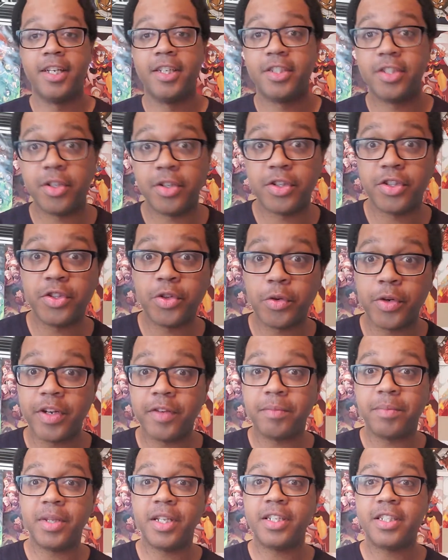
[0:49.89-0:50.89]
So the story
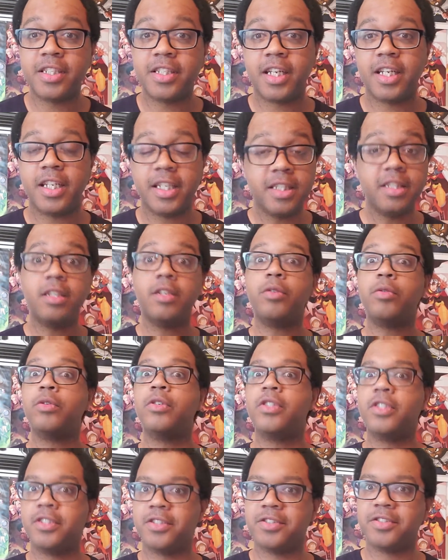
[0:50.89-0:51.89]
of Bloodshot is an
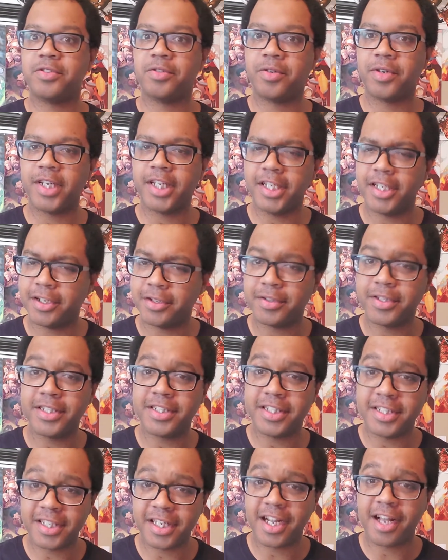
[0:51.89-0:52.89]
origin story, you know, this
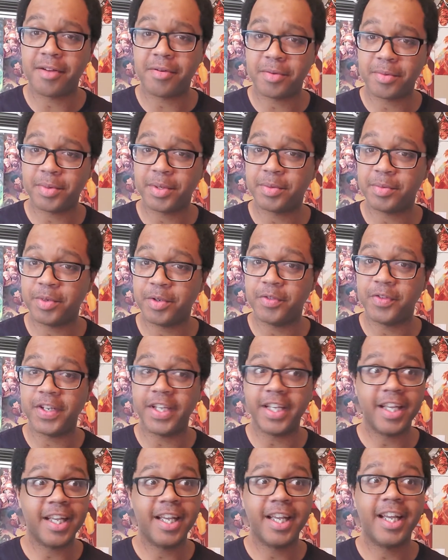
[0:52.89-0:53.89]
is a comic book
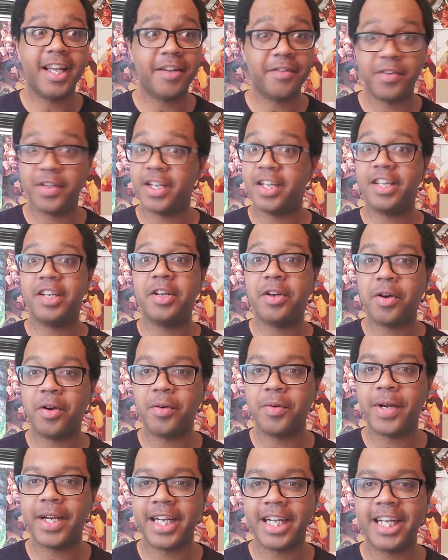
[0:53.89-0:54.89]
movie if you didn't know
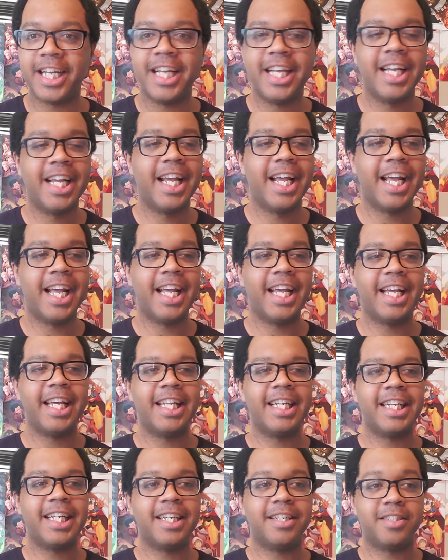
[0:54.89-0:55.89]
already,
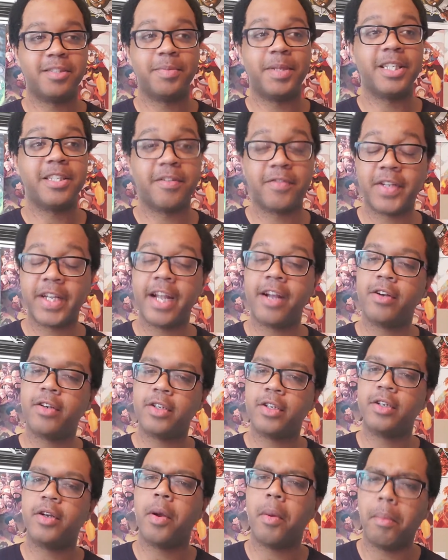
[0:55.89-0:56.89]
and uh, it's based off the
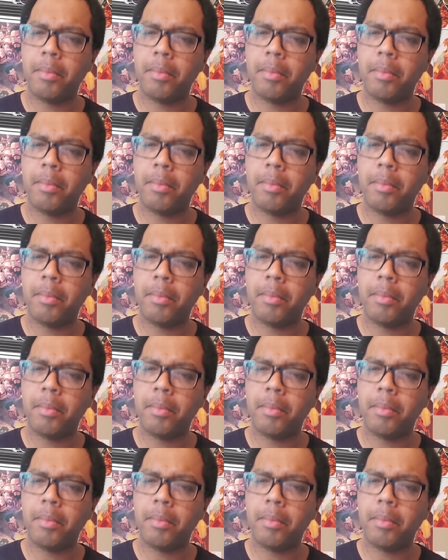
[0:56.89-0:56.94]
character